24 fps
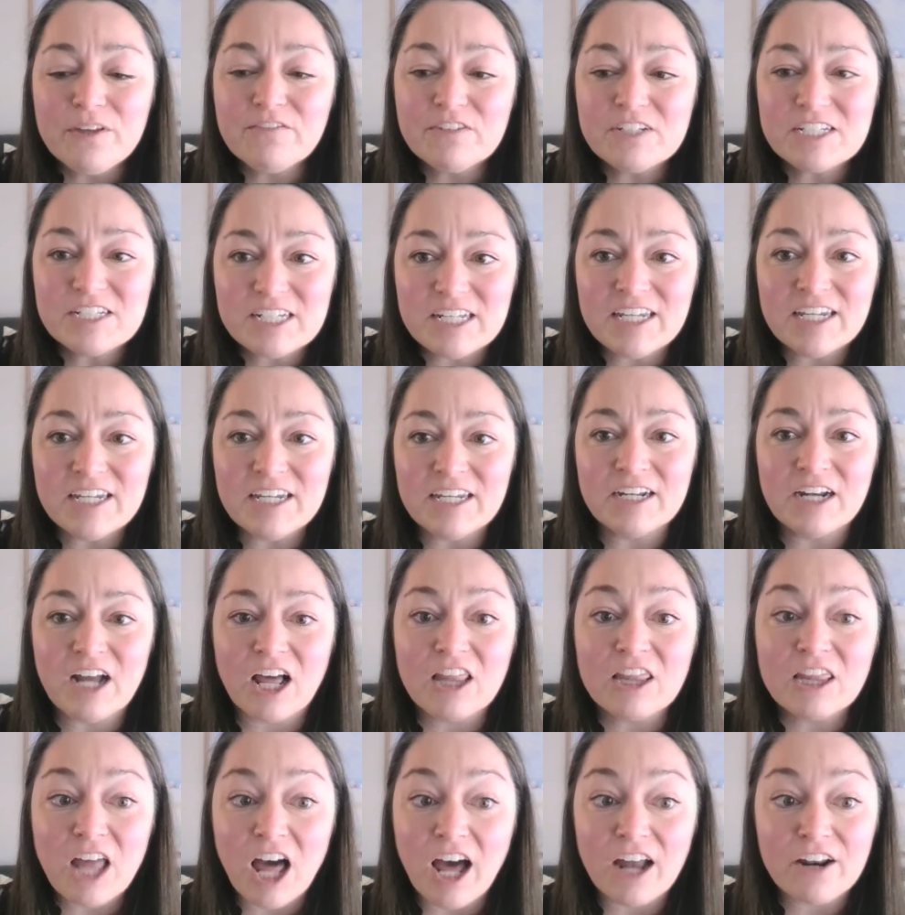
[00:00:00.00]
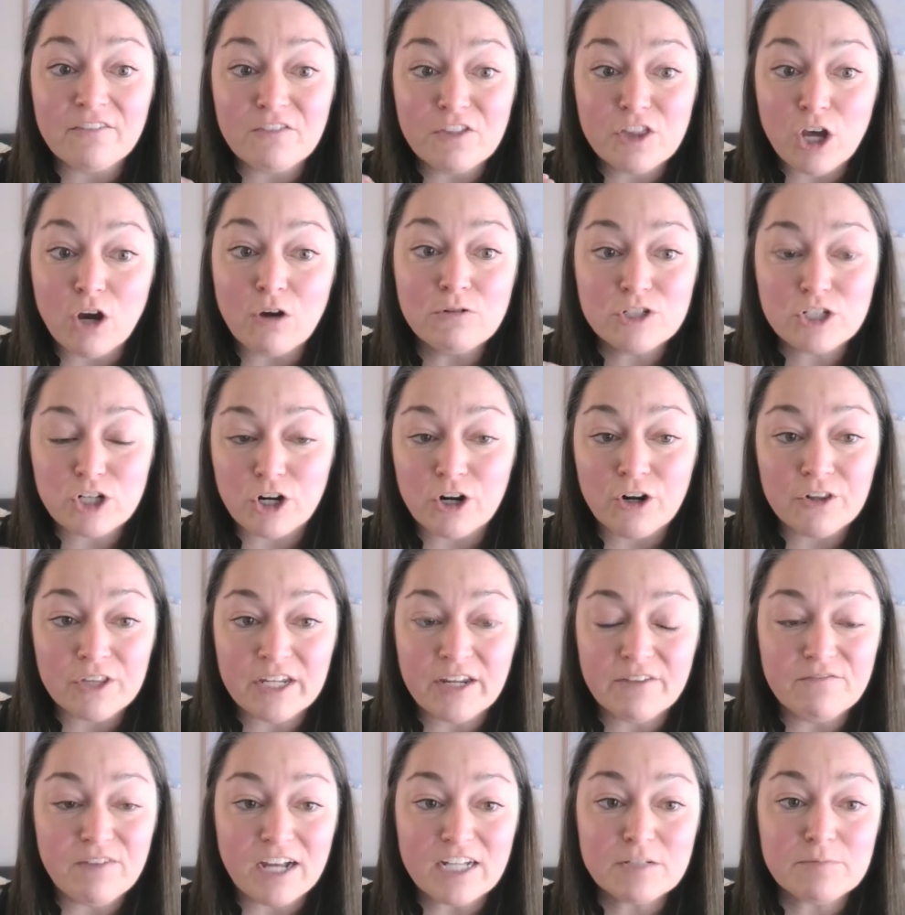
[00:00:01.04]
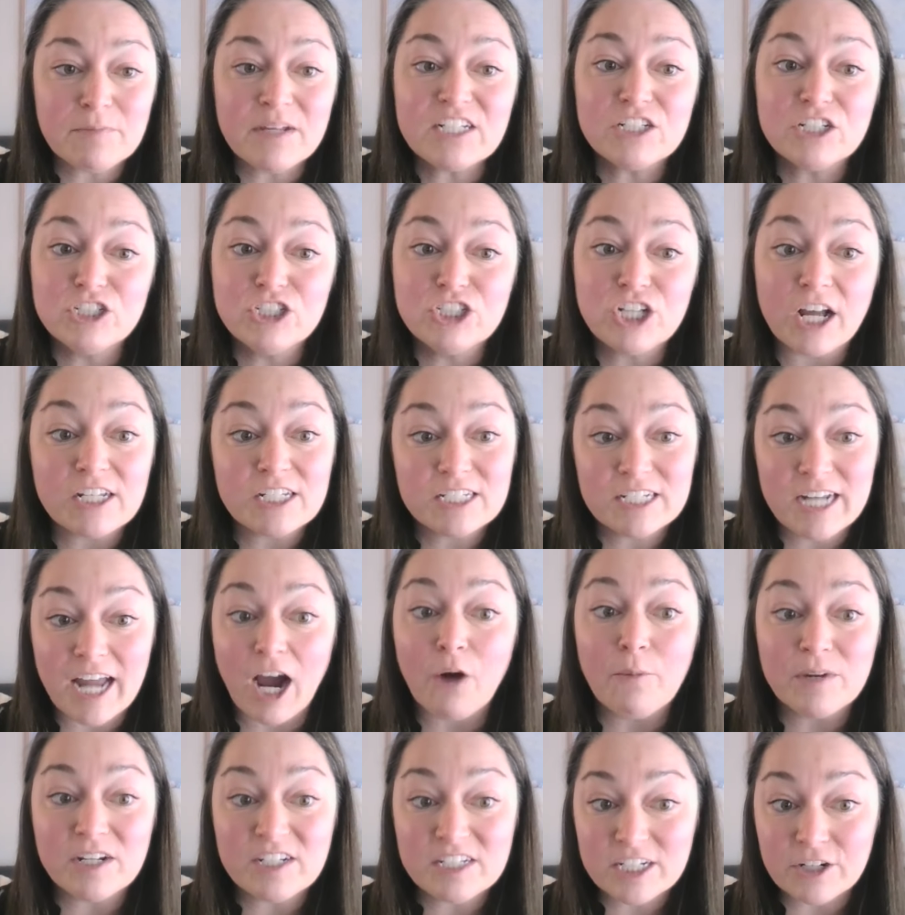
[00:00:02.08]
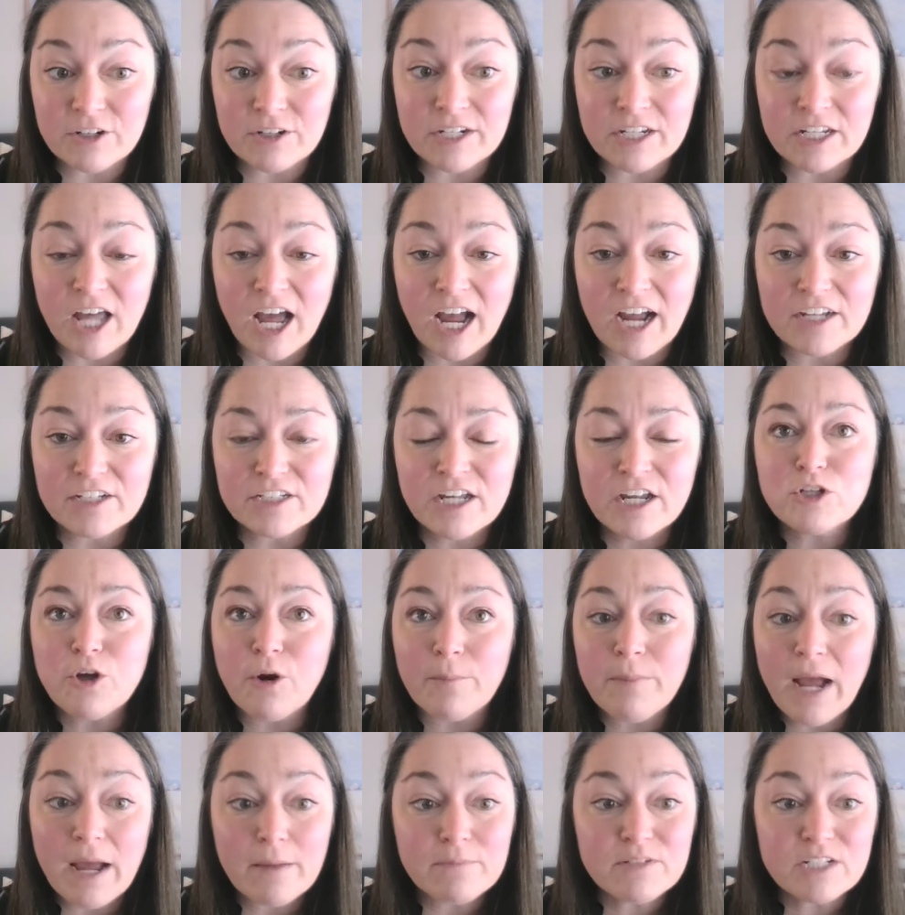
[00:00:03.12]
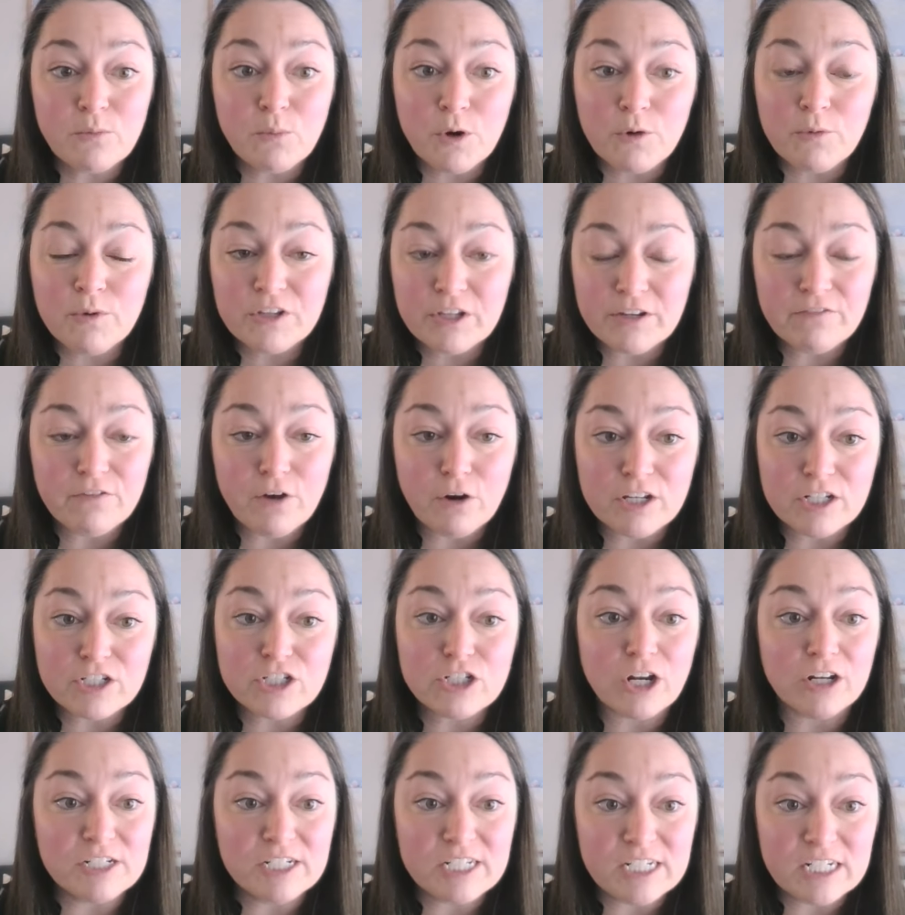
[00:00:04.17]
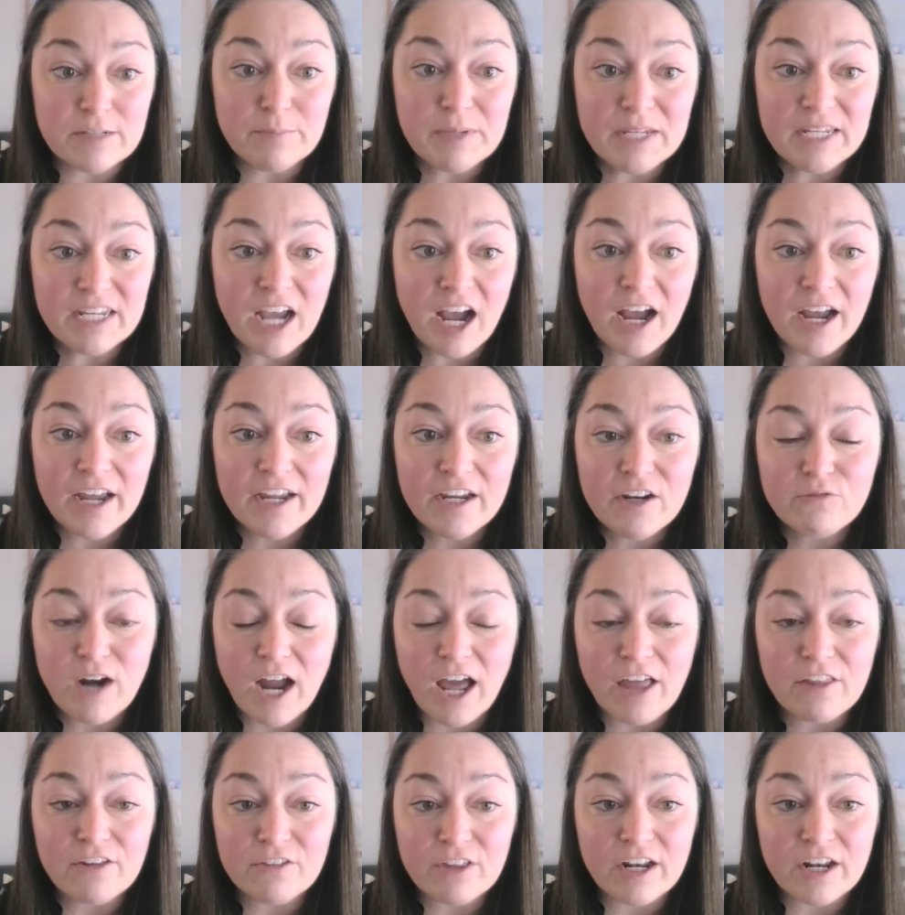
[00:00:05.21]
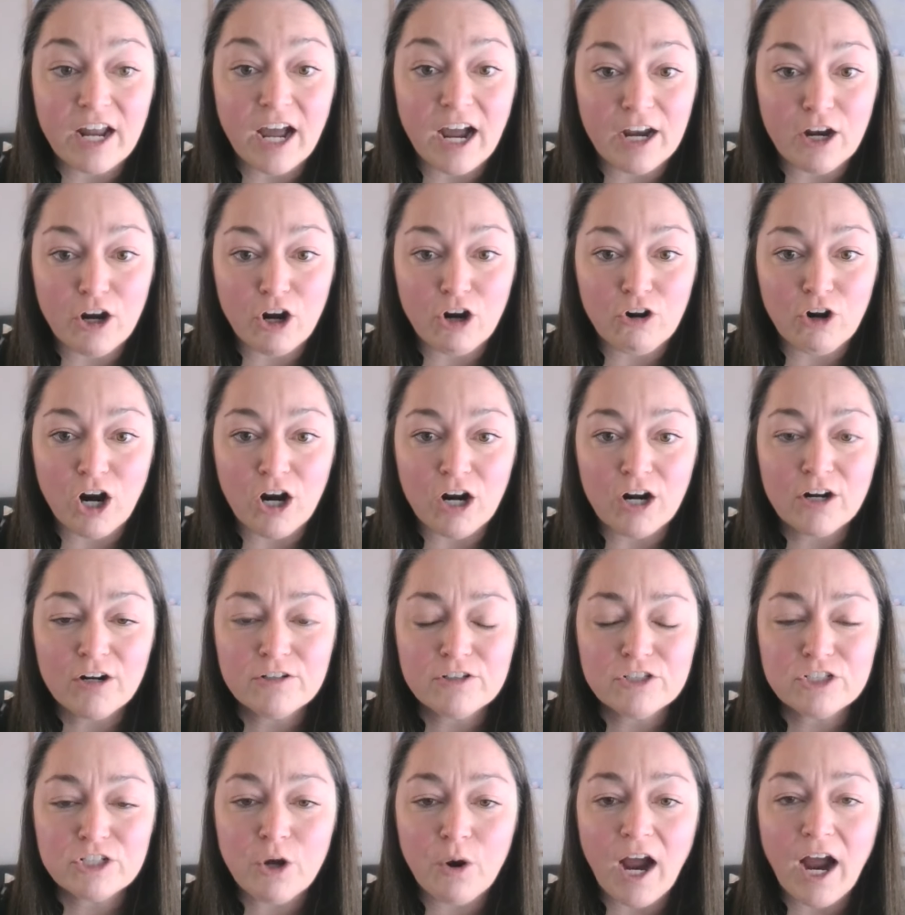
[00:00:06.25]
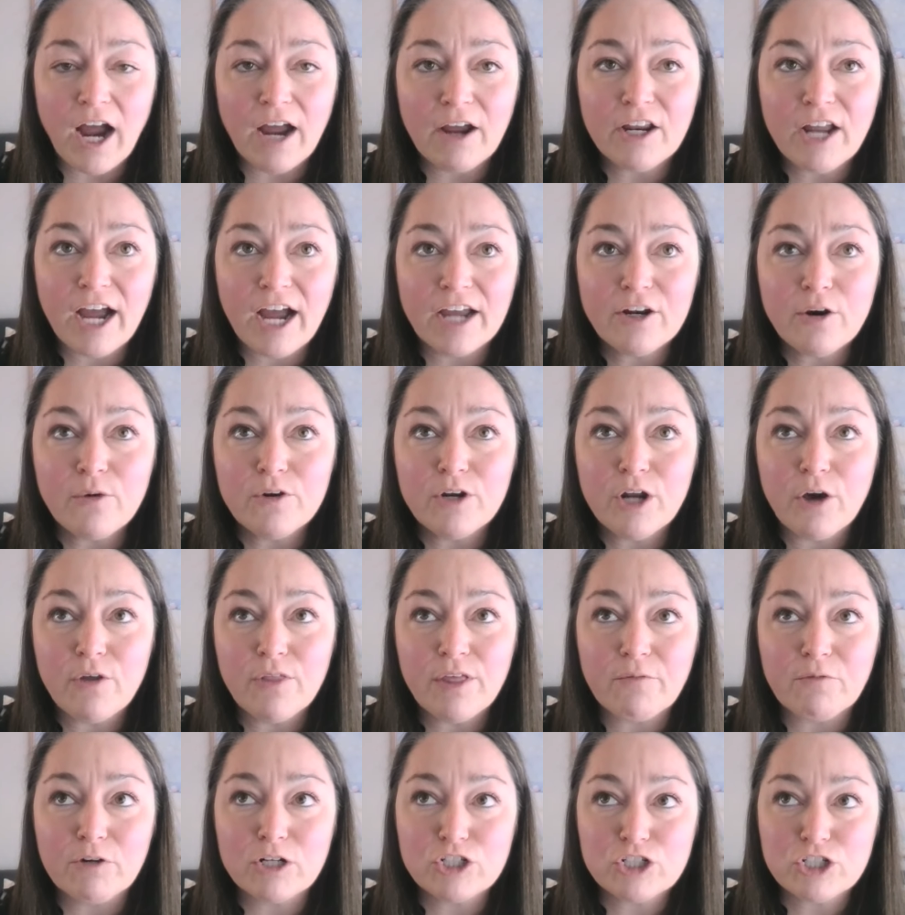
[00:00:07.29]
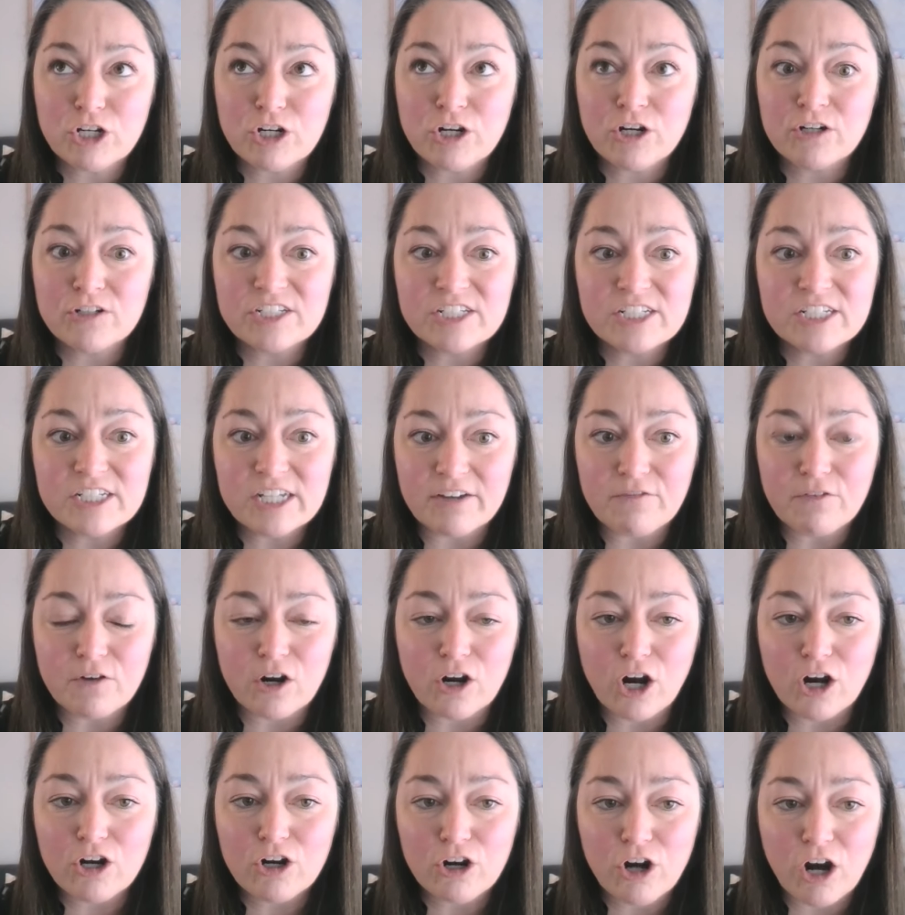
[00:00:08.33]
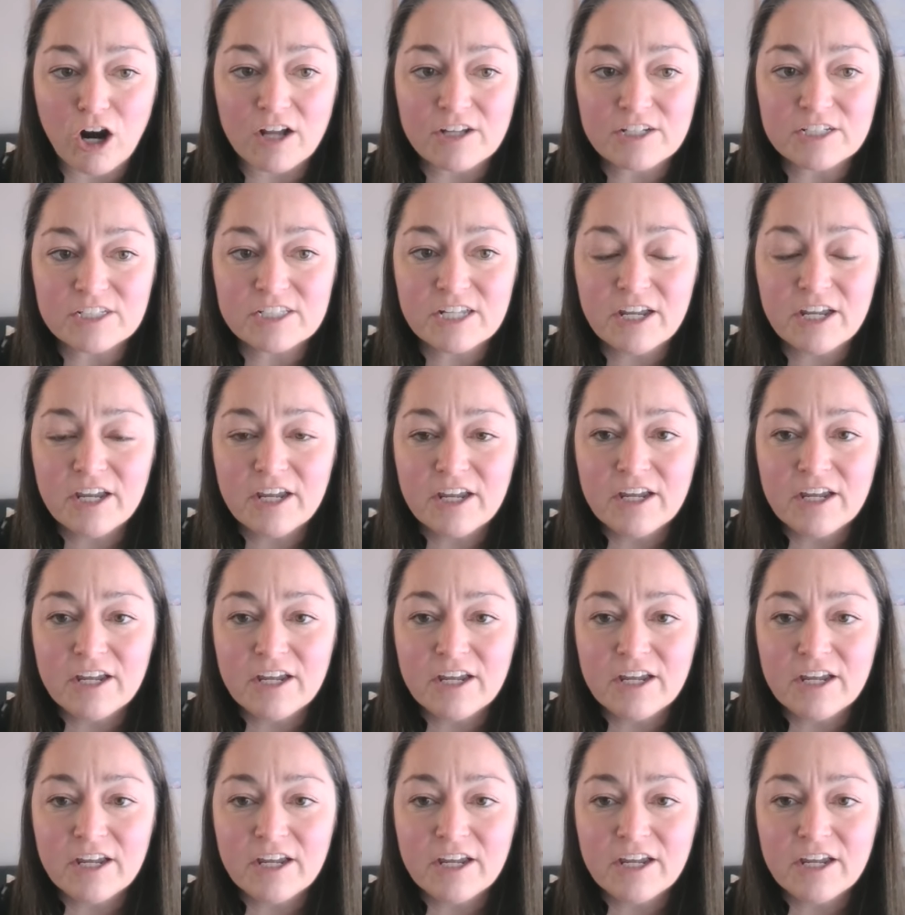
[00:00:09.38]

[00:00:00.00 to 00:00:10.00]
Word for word: We've seen a lot of those early investments just now materialize. So at Babson, we're really focused on DPI rather than IRR. So I, I don't know that returns differ across